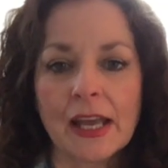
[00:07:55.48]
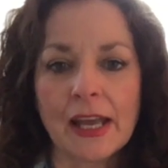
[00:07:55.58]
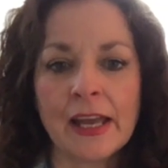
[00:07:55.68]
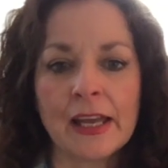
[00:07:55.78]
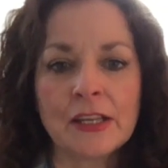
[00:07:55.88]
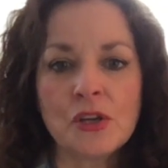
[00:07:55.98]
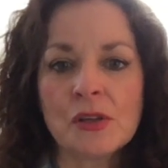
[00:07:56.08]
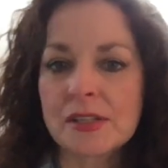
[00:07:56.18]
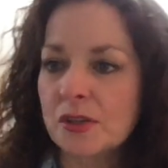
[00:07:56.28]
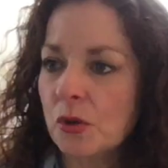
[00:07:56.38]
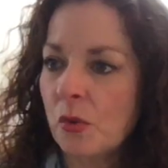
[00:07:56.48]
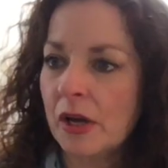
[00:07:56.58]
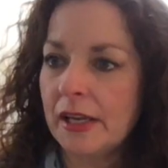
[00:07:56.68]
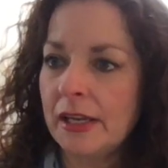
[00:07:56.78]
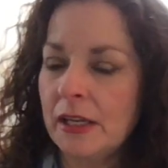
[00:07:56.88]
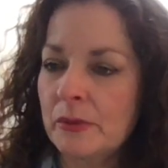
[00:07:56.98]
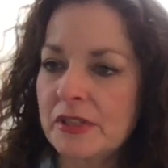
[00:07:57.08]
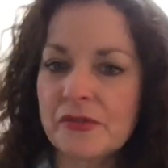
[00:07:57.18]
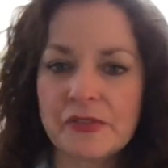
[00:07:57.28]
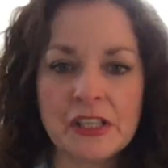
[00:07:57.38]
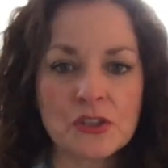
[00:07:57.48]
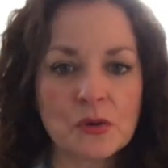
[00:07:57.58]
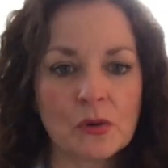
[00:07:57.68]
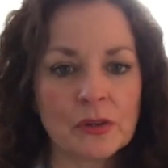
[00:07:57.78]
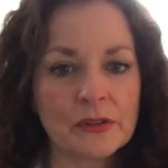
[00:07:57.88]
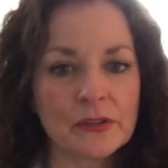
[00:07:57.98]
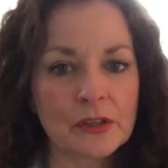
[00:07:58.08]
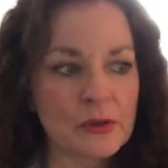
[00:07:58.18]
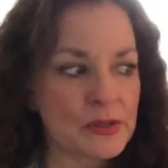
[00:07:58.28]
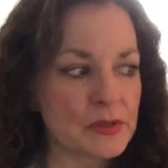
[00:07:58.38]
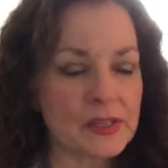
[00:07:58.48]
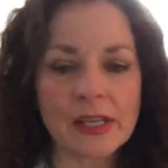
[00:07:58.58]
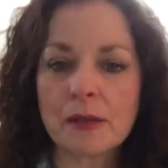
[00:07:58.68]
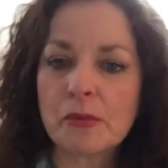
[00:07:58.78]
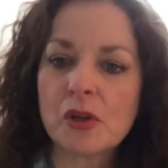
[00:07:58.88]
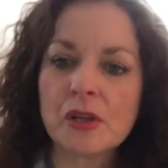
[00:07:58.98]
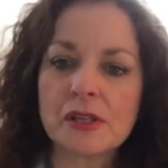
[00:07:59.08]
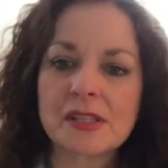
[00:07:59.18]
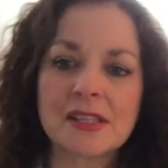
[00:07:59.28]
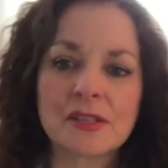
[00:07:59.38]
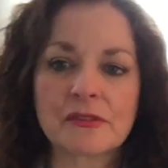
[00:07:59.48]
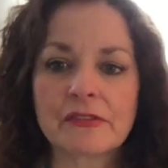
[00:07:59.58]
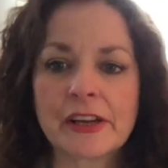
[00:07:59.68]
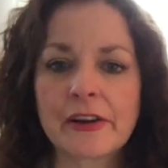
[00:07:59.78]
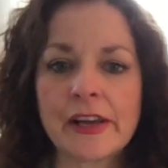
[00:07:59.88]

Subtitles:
And you also don't want anyone's feet toward the crystal singing bowls. These are very